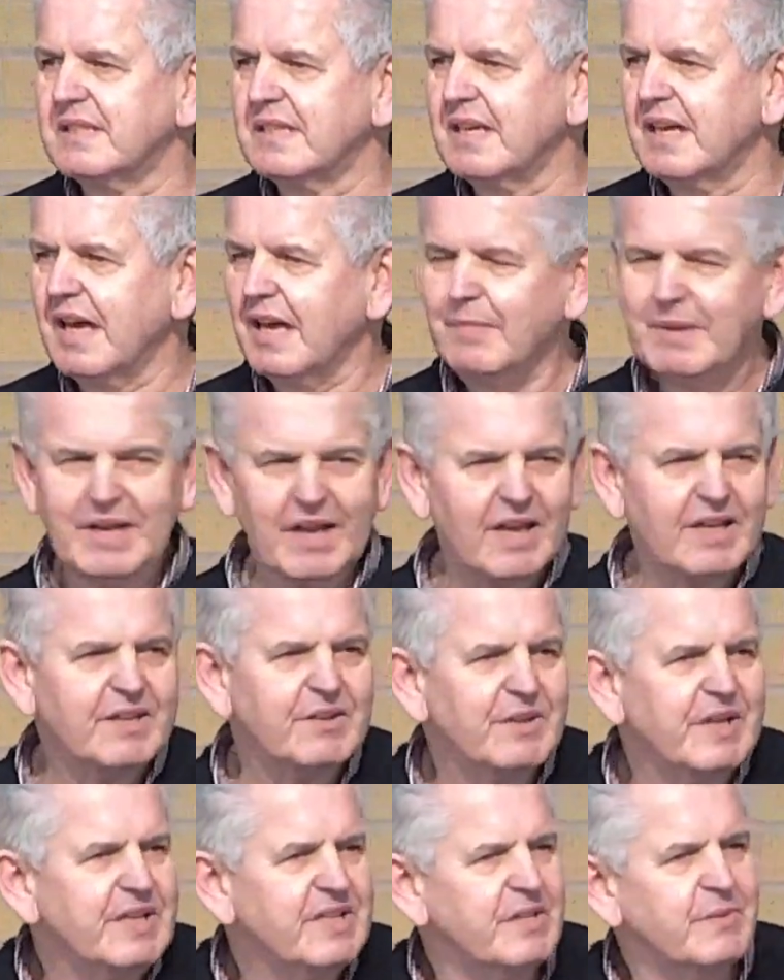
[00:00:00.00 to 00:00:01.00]
I mean, I don't
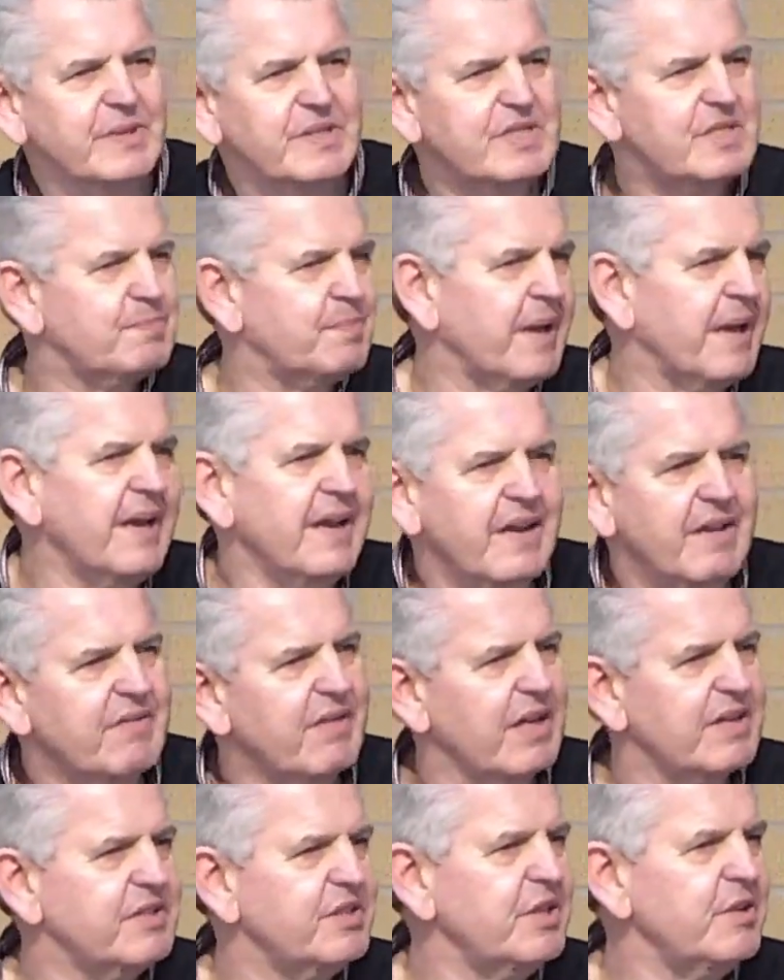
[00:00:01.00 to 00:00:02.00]
need to explain any of
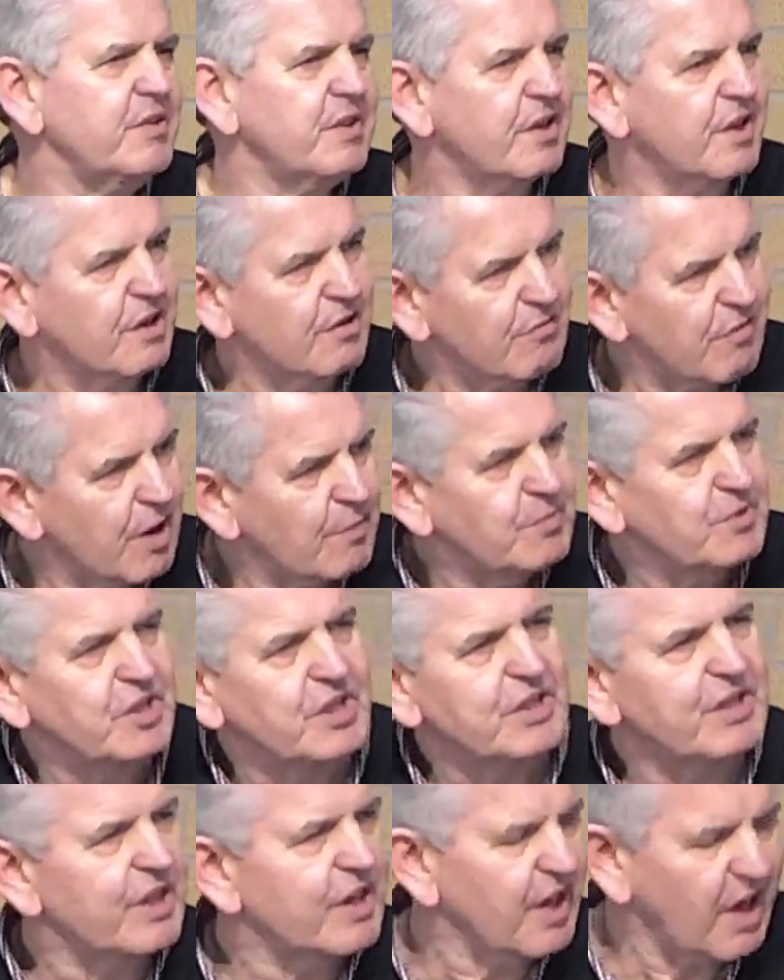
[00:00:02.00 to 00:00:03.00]
that to you the corruption,
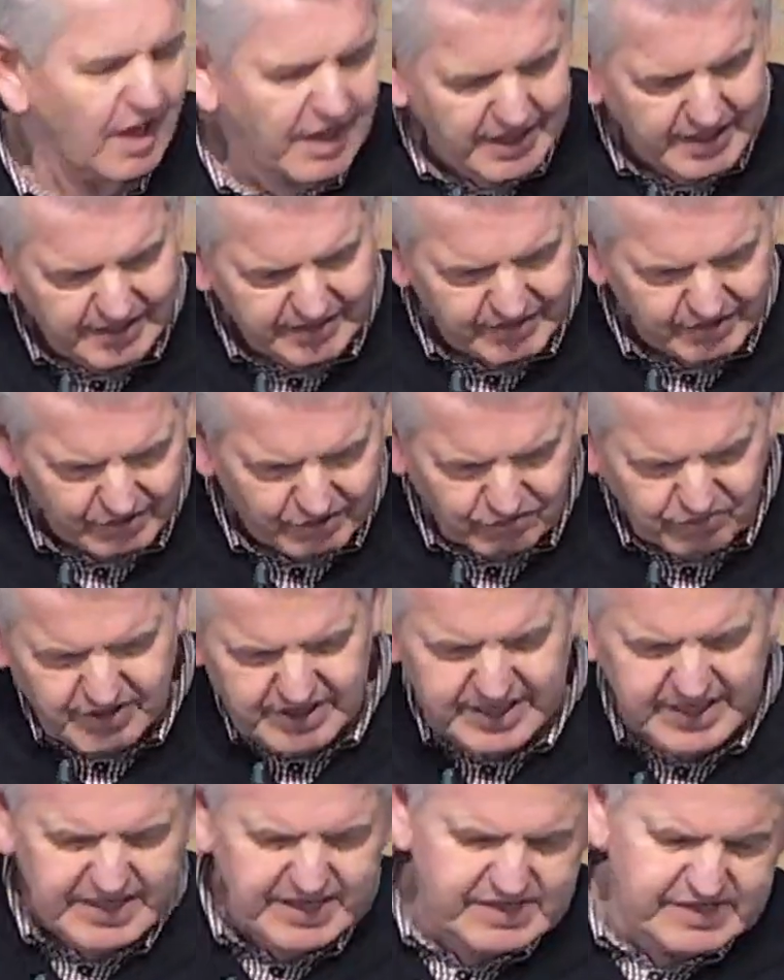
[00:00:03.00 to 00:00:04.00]
the lying, the
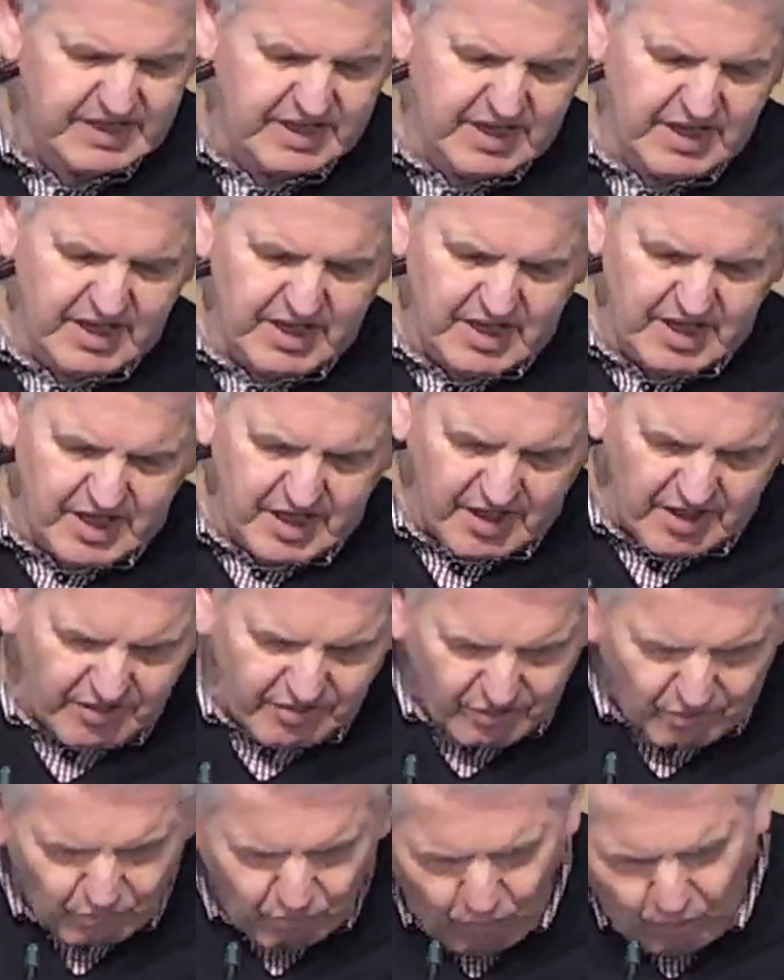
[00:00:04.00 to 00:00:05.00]
greed, the
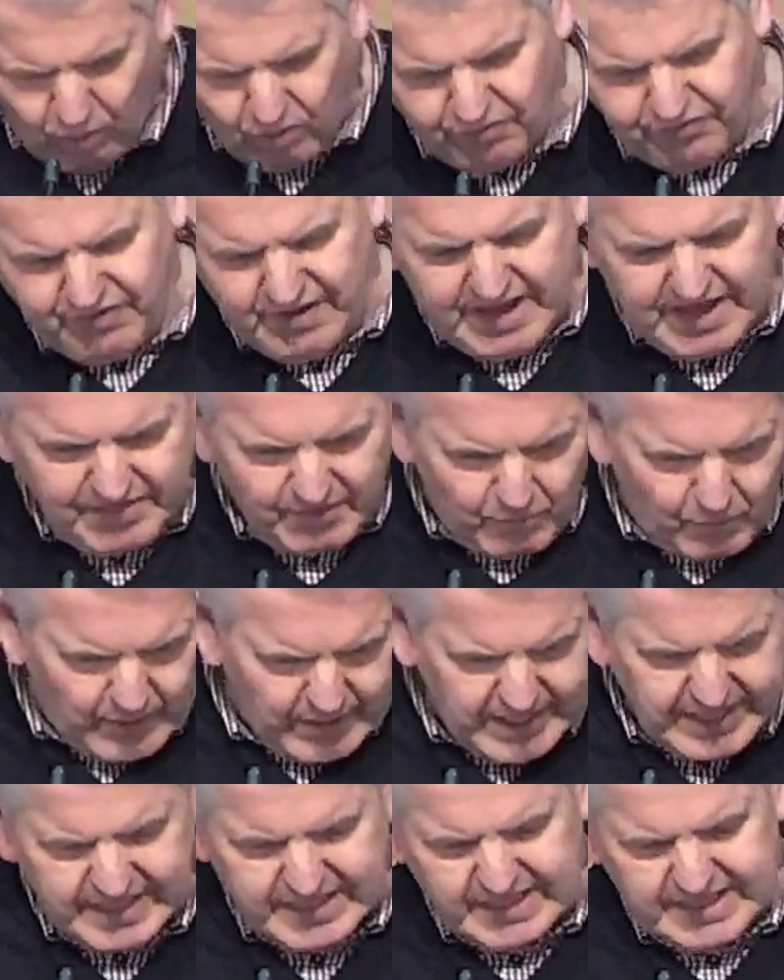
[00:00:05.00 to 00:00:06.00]
warfare, the
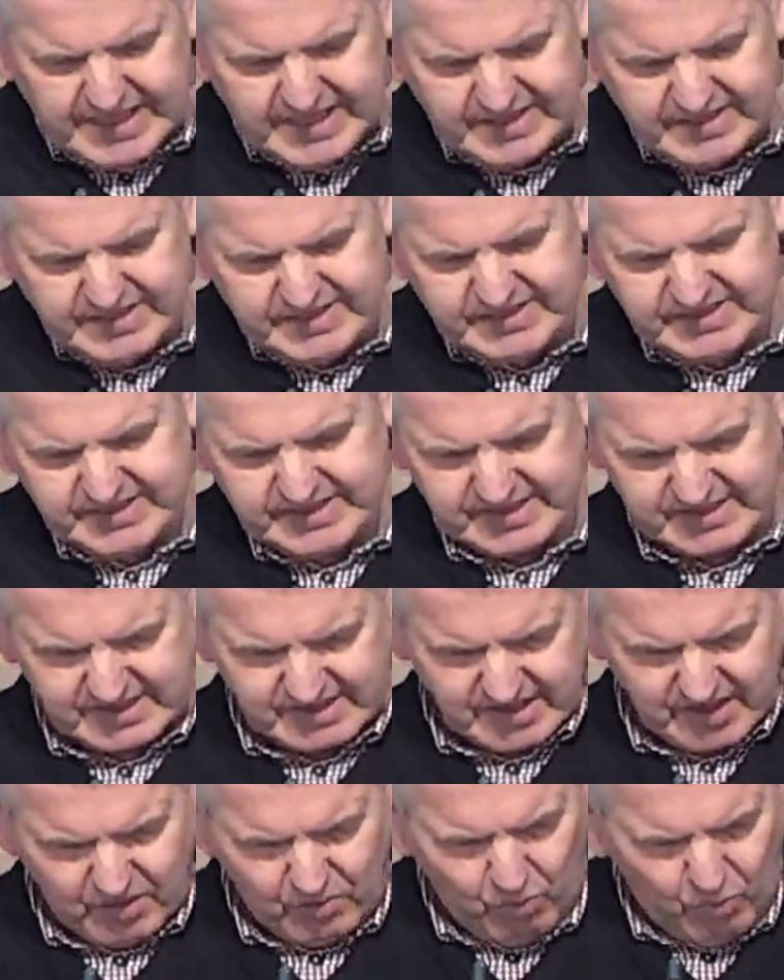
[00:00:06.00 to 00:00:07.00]
wicked leaders,
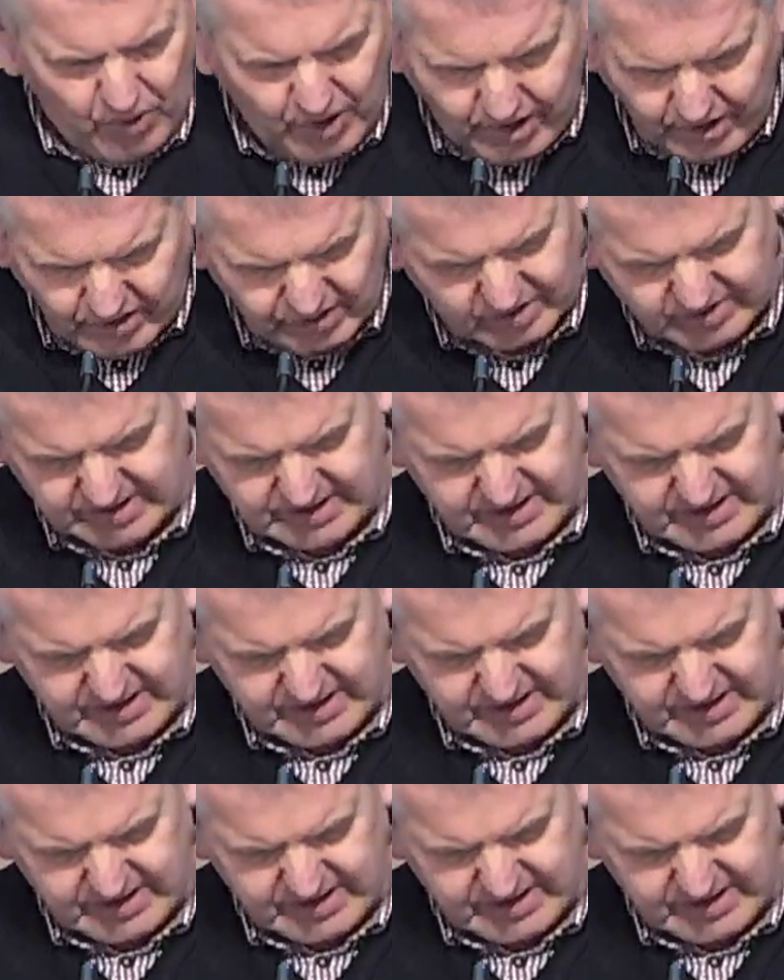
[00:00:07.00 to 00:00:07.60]
a world